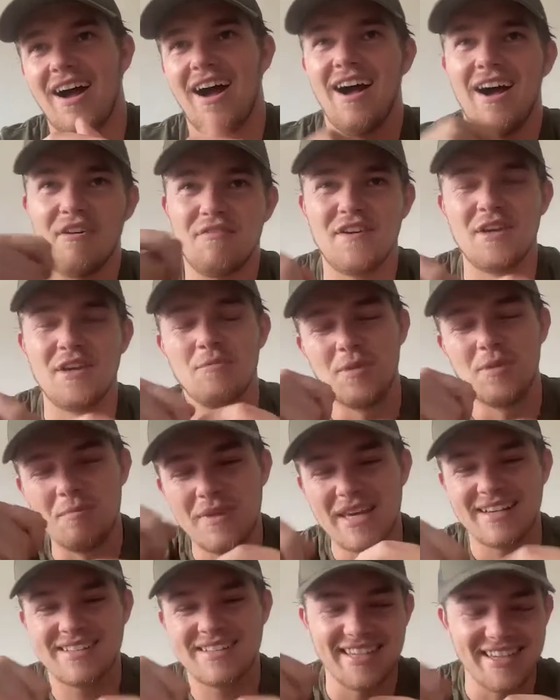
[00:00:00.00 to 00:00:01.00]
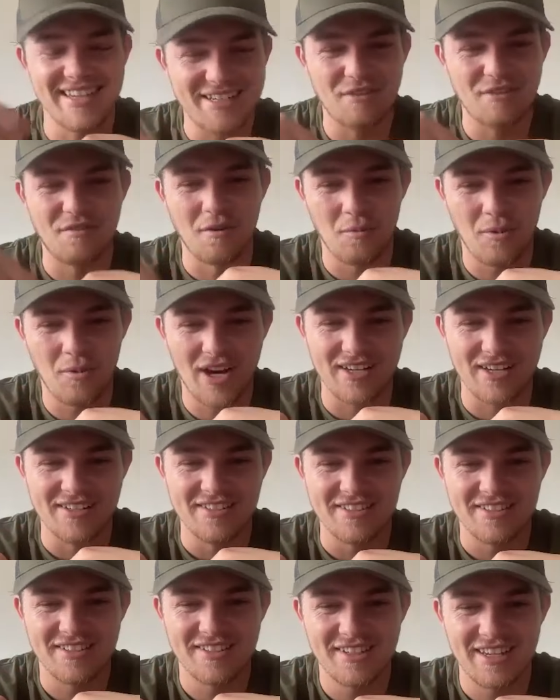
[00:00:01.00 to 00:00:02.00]
I think we mix it in different
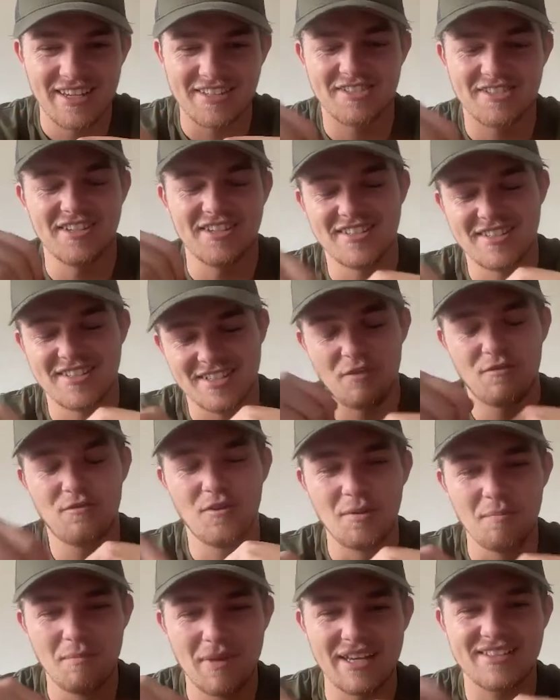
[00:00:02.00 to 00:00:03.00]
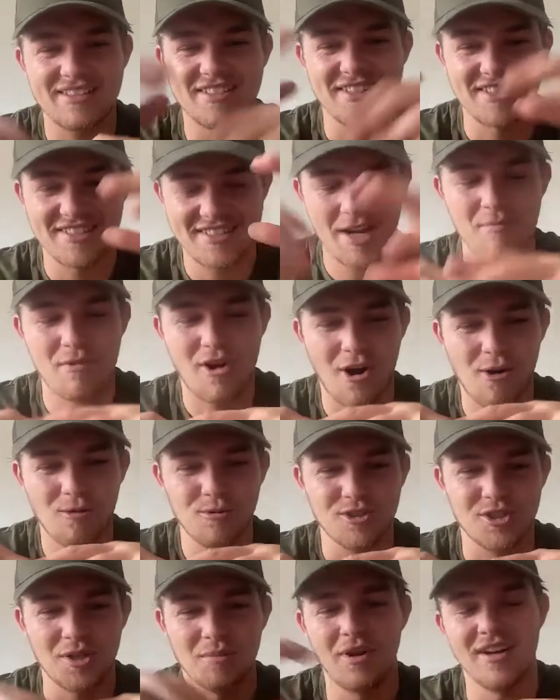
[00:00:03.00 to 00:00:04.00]
ways. It's it's as if we mix the same
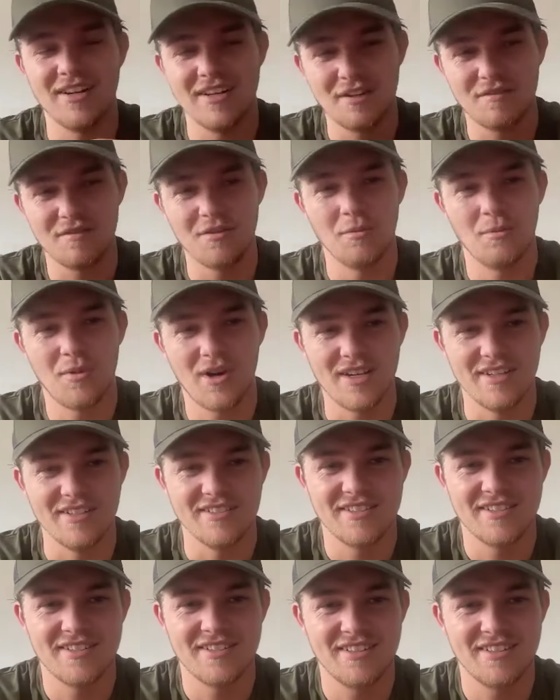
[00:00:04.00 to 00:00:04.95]
culture but in different ways.